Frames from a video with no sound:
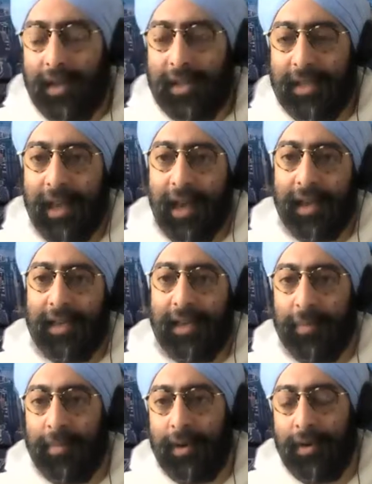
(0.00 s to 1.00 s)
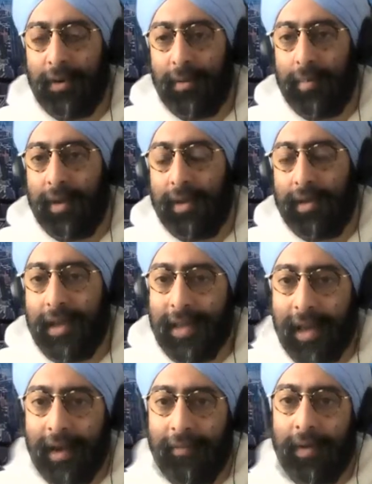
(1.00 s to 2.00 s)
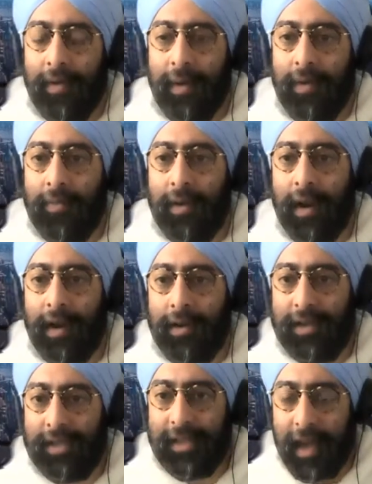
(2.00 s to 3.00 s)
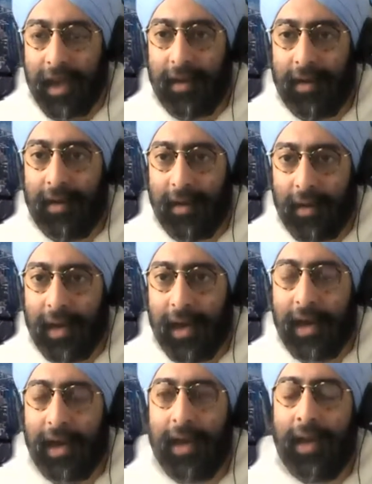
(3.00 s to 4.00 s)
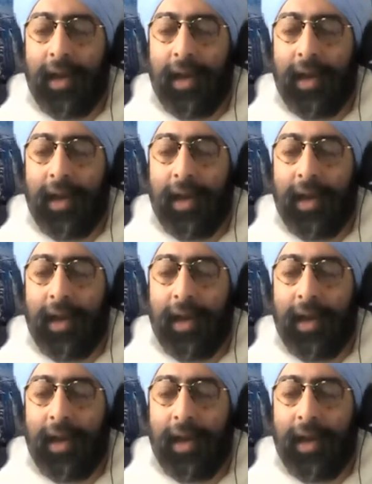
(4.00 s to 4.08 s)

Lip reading: Let's take a typical building that everyone would understand. Okay.